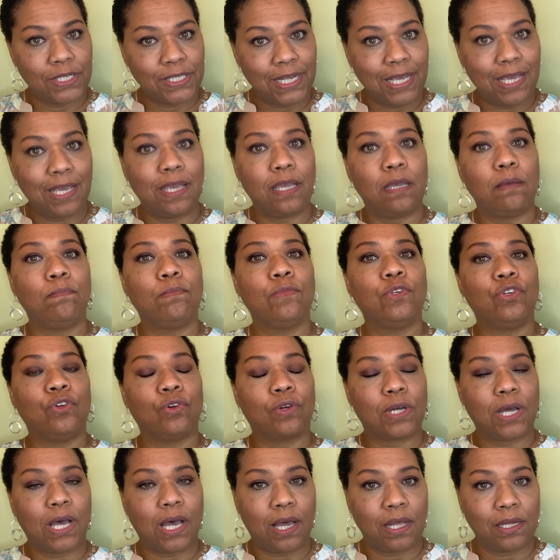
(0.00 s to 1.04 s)
team, your
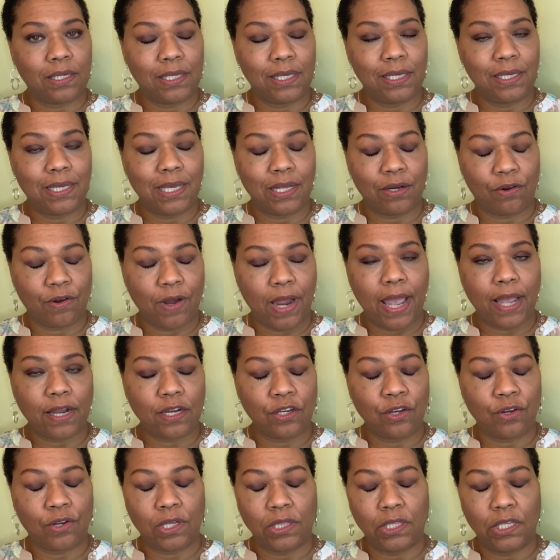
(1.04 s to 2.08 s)
colleague your
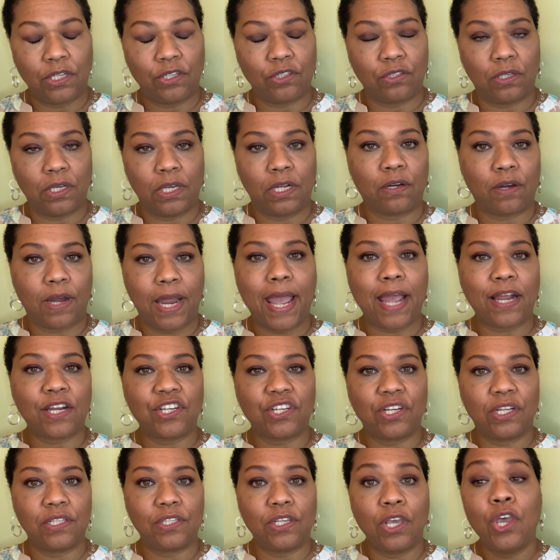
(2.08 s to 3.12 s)
collegial
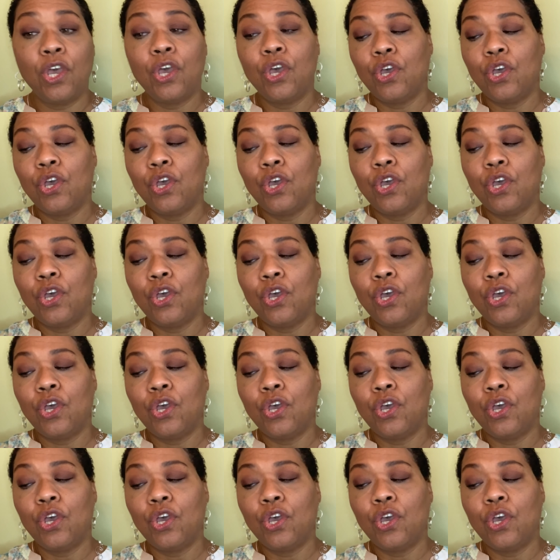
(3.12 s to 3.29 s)
interactions.